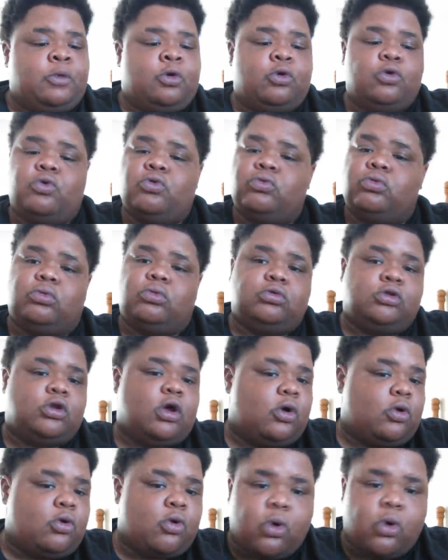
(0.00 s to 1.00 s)
who, you
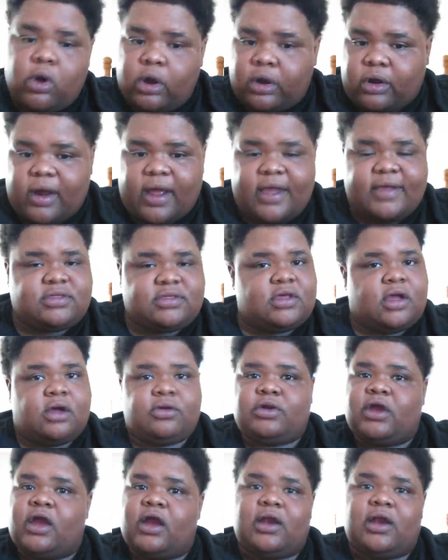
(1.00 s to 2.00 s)
know, going crazy
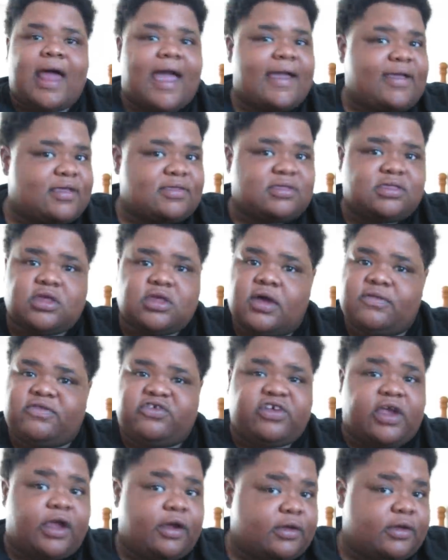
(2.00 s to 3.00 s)
on there, liking stuff,
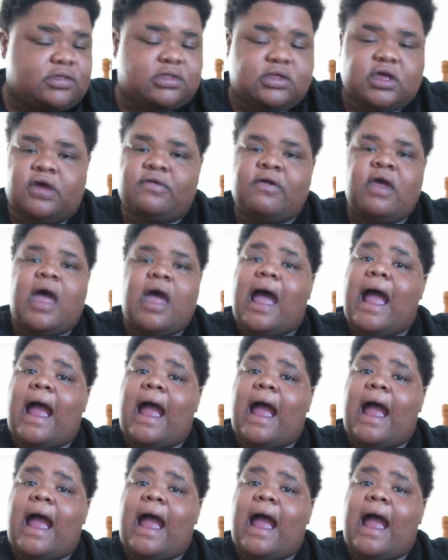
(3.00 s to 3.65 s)
sharing stuff.